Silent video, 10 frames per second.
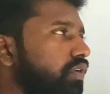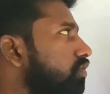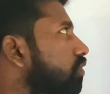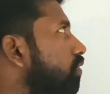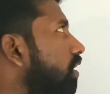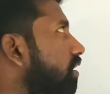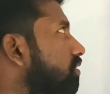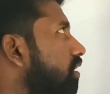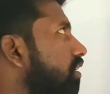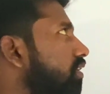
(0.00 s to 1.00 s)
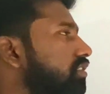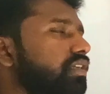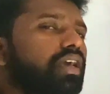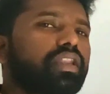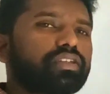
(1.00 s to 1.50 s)
So the
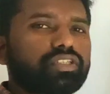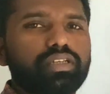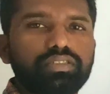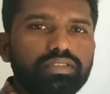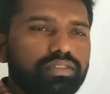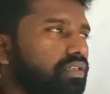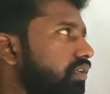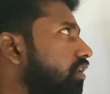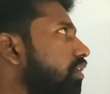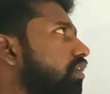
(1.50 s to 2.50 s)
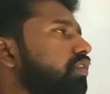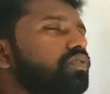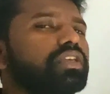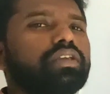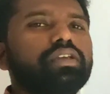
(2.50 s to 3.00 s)
acceleration direction is equal
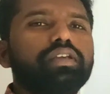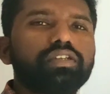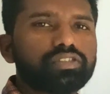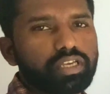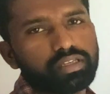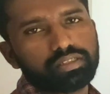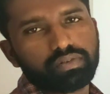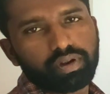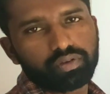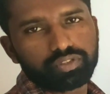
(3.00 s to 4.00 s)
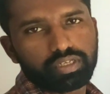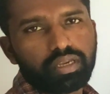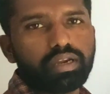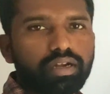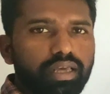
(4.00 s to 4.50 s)
to the change in
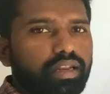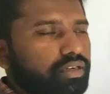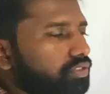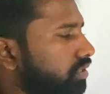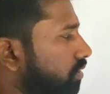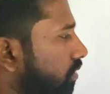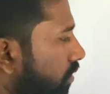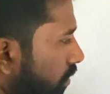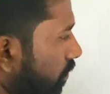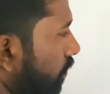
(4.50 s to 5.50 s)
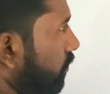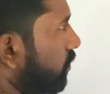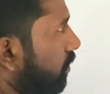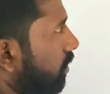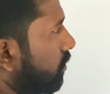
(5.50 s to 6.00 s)
velocity direction. We will
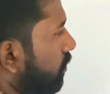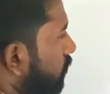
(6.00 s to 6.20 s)
see that.